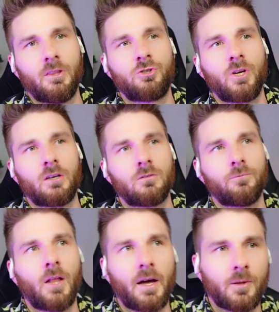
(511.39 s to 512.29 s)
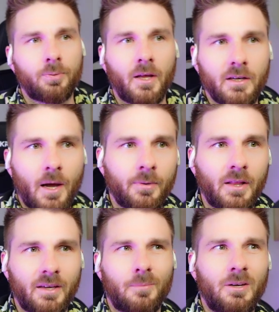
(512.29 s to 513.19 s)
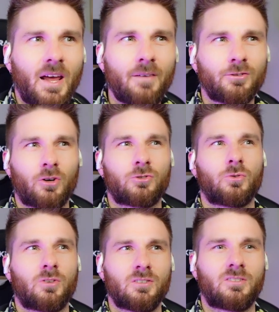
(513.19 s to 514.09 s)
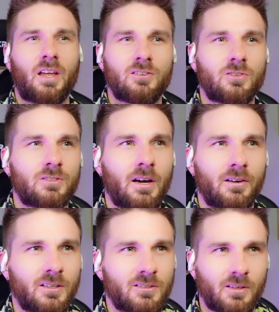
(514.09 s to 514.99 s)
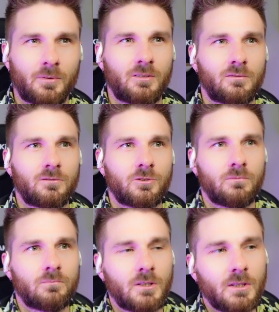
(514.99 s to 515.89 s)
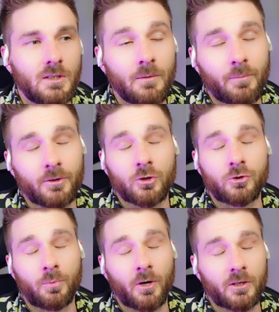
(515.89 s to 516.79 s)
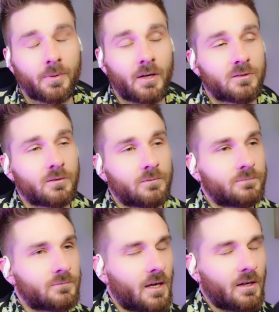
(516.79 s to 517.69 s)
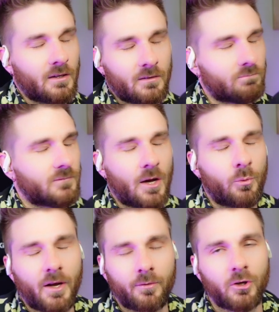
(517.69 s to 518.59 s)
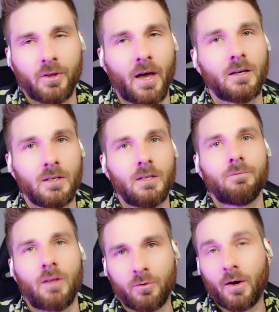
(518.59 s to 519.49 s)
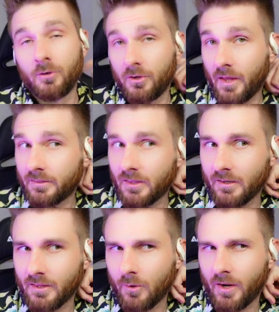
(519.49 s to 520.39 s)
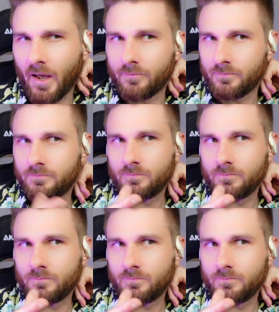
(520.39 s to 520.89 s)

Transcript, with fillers: the chick flying the plane, I'd be like, give me an avatar suit. This is dangerous areas. Let me... But they're super expensive. They they would never do that. They would never do that. They, they would have